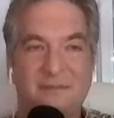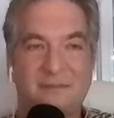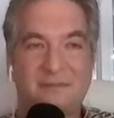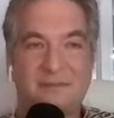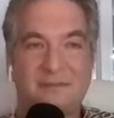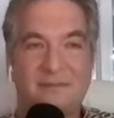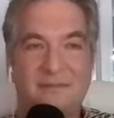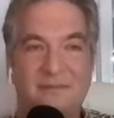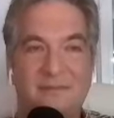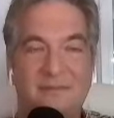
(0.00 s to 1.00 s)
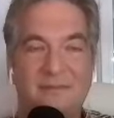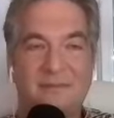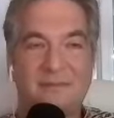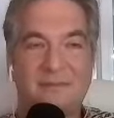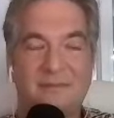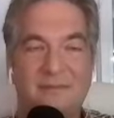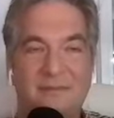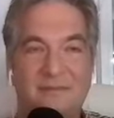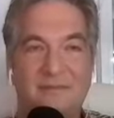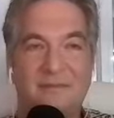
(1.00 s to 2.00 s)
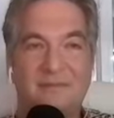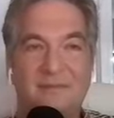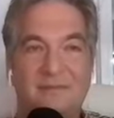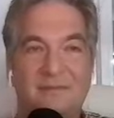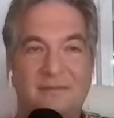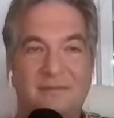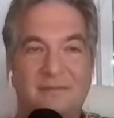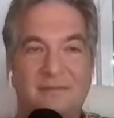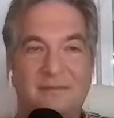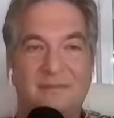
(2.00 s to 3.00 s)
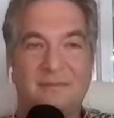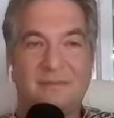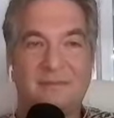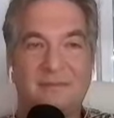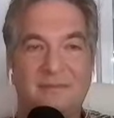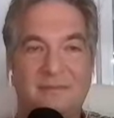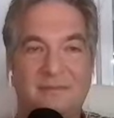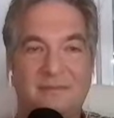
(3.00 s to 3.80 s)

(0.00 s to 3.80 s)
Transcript: This person isn't speaking.